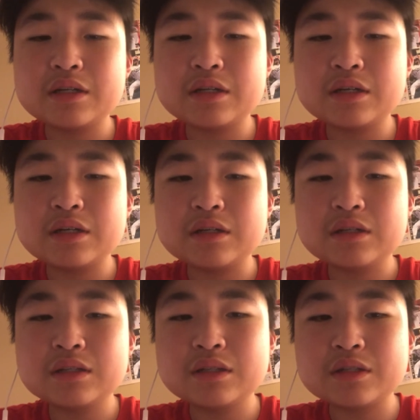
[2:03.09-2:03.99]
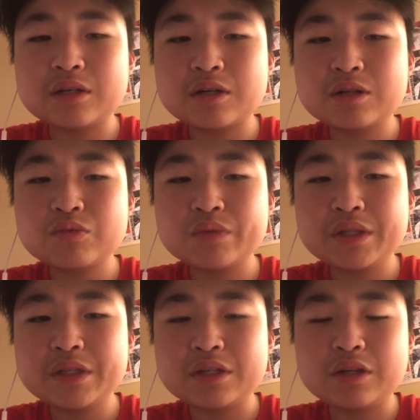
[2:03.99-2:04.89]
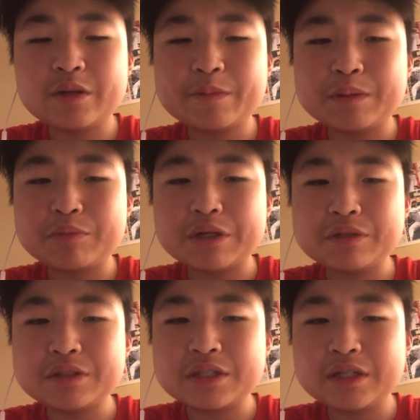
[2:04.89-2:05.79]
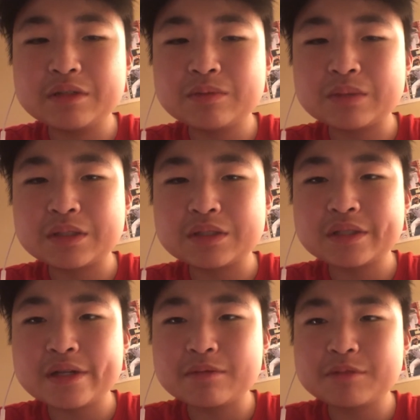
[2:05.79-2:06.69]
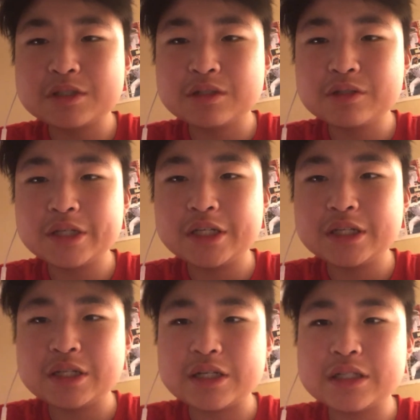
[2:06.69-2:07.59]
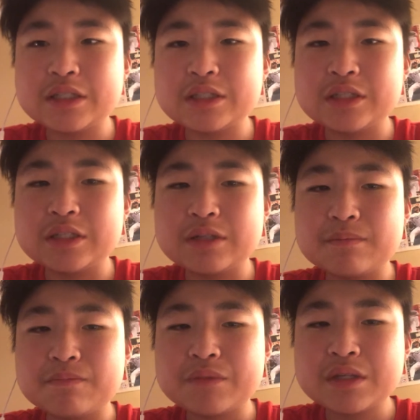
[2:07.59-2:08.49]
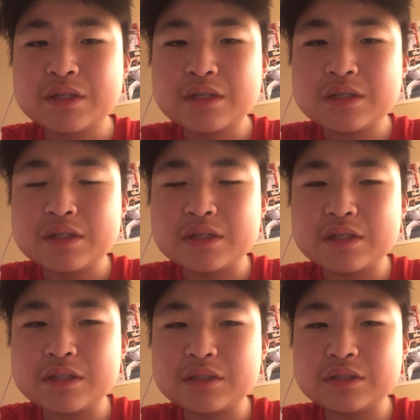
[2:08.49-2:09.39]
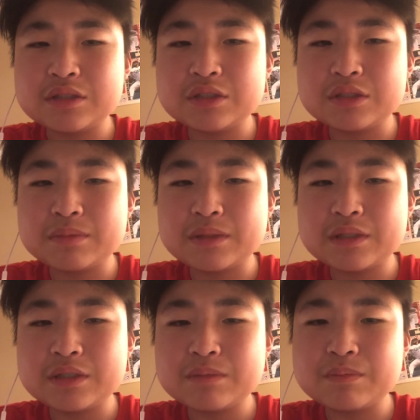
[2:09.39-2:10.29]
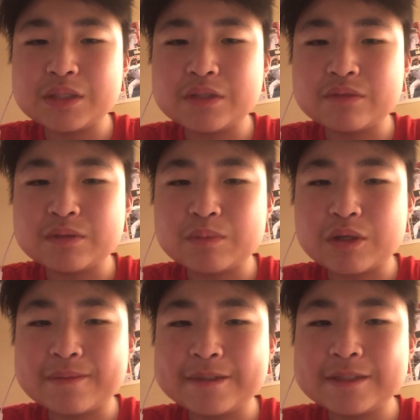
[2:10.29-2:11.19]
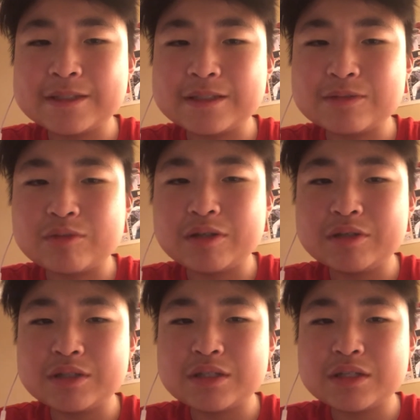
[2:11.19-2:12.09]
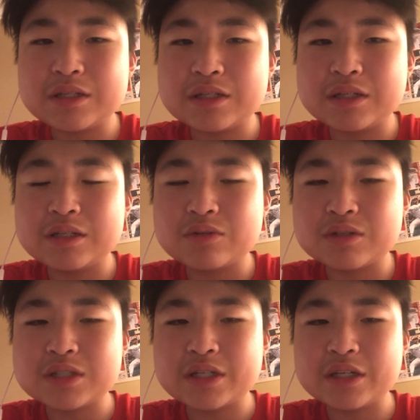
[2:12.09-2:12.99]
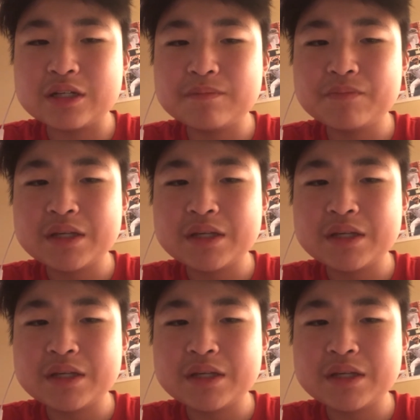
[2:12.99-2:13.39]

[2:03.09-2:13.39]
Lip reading: there aren't really a lot of people outside where their stadium is located, as it's just a bunch of apartments, and as well it's a indoor stadium,